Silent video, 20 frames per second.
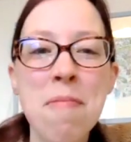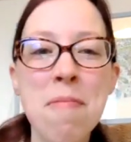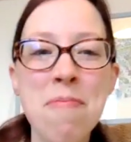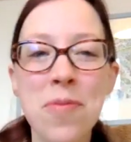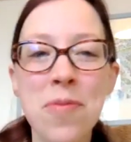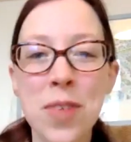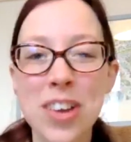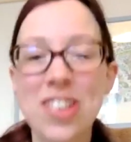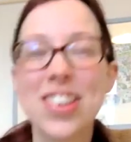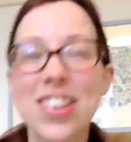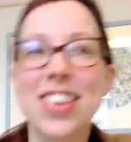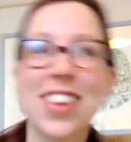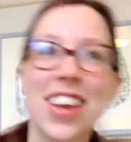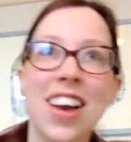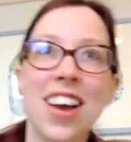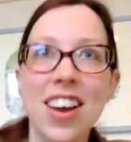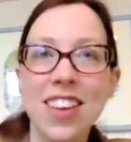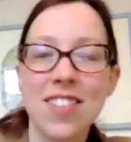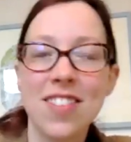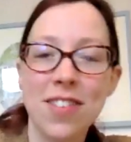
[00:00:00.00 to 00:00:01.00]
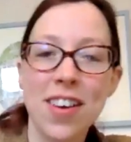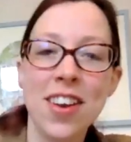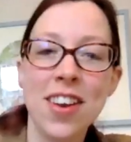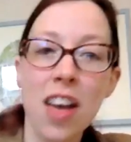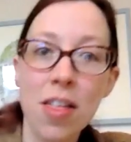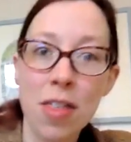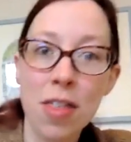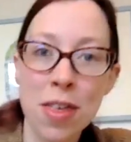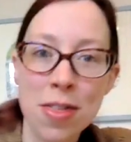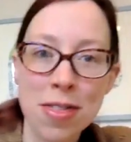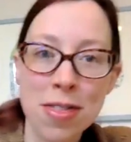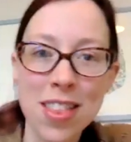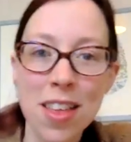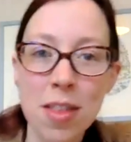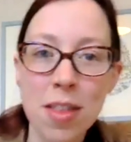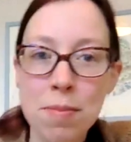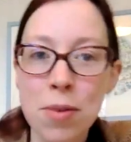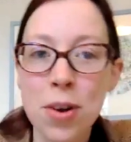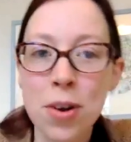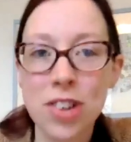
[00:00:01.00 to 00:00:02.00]
which is a kind of
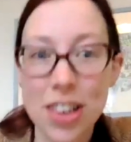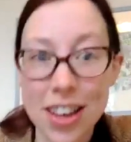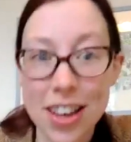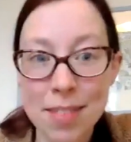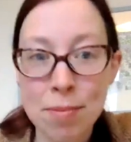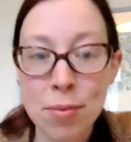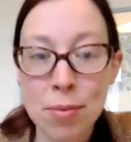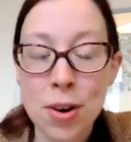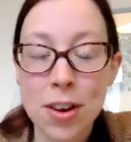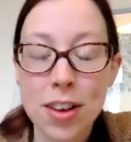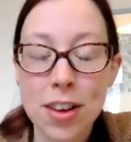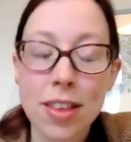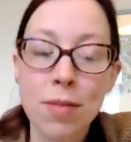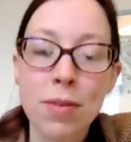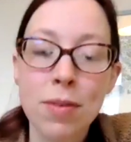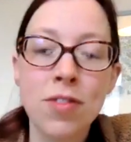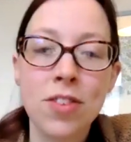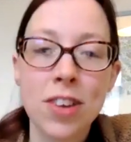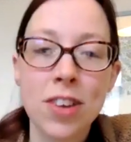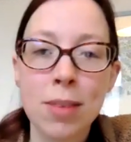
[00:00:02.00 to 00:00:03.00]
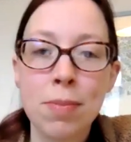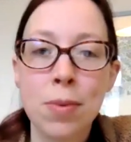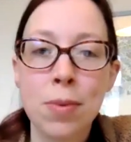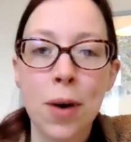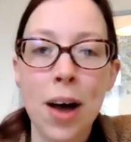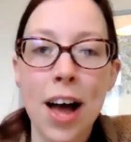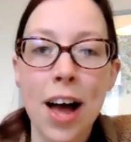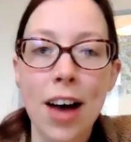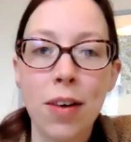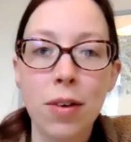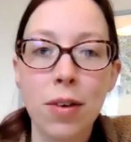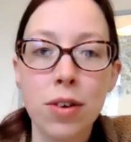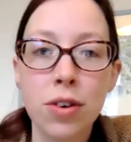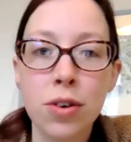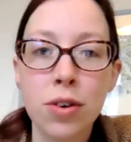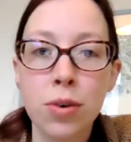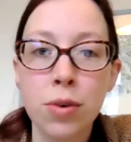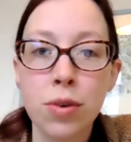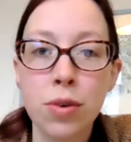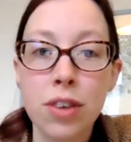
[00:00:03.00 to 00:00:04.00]
another product that we've just brought out
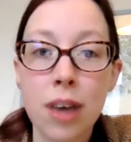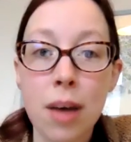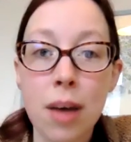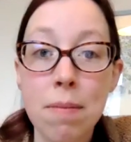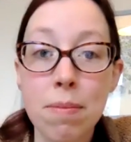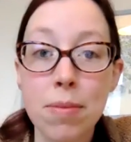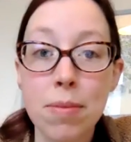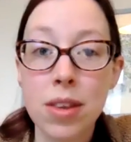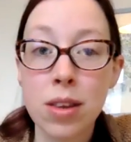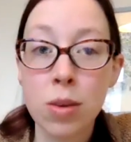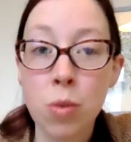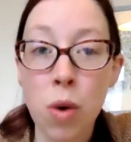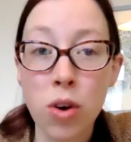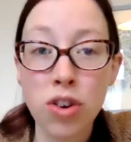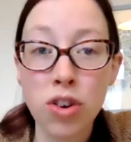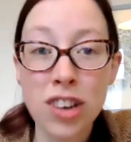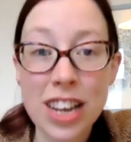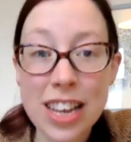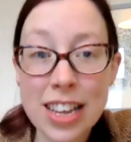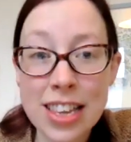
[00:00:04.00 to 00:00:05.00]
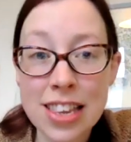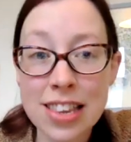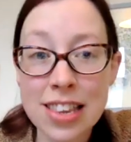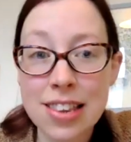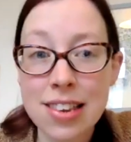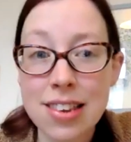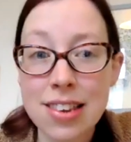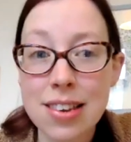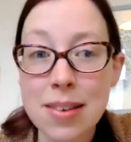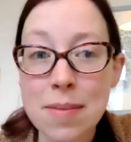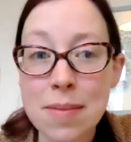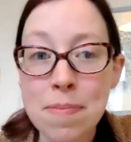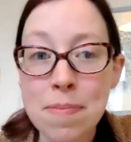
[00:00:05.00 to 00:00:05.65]
called the Swatch List.